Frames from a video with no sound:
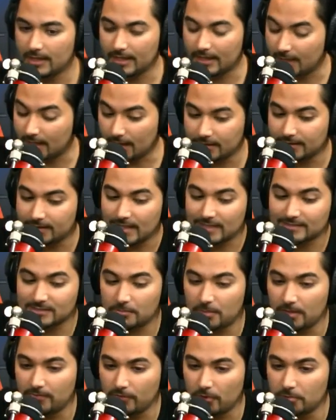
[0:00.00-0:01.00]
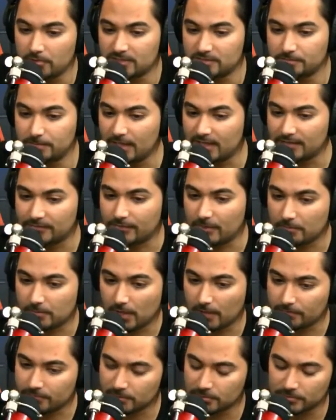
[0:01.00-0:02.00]
And, and, that's how I've always been. If I'm
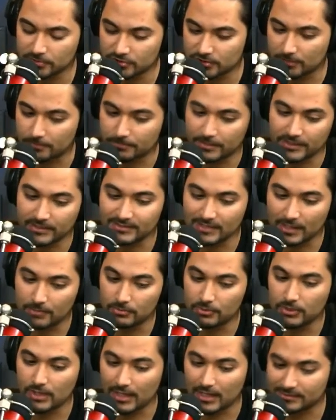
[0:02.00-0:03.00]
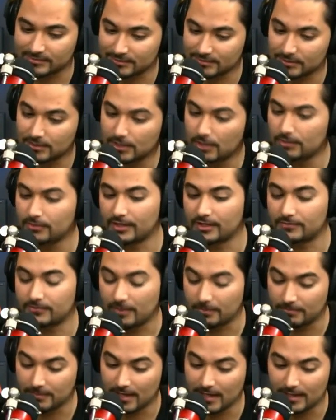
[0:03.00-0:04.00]
comfortable someplace, I will constantly go there. If I'm I